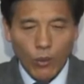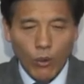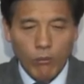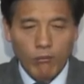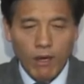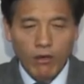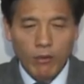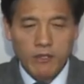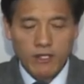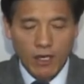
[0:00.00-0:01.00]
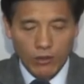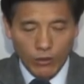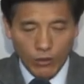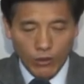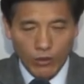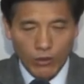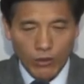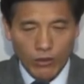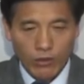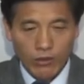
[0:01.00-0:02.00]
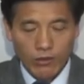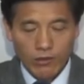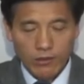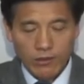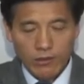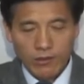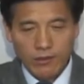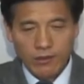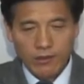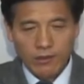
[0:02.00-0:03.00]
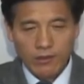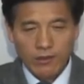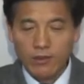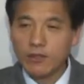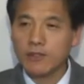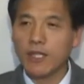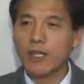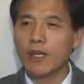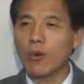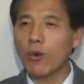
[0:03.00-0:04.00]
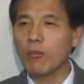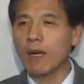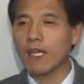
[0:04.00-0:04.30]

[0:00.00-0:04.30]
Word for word: When I go to prayer centers, I serve